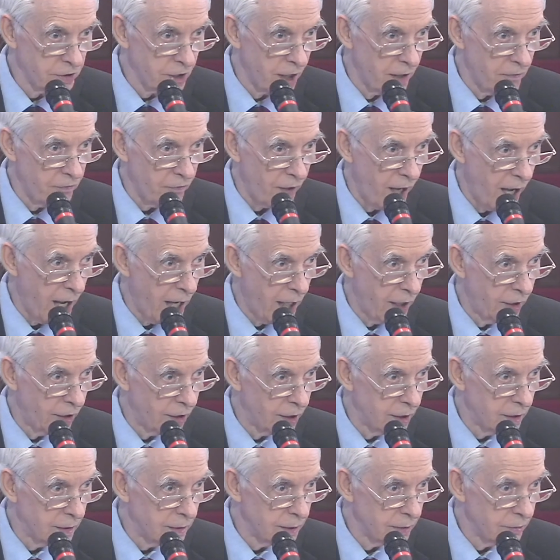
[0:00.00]
of
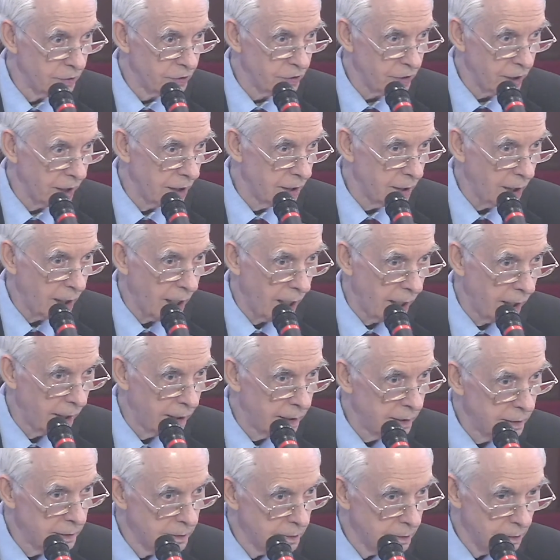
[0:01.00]
our skin
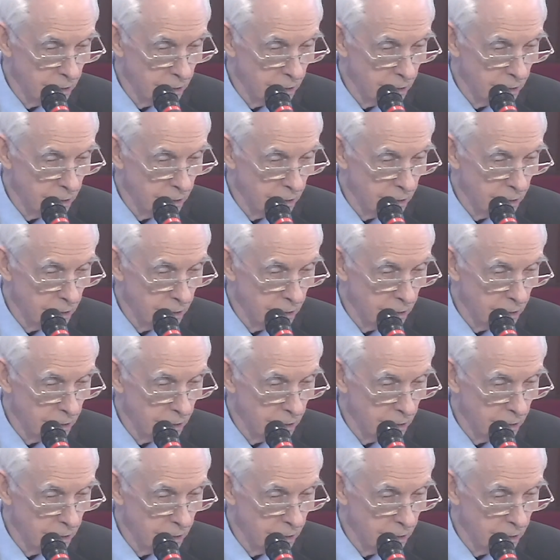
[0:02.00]
color?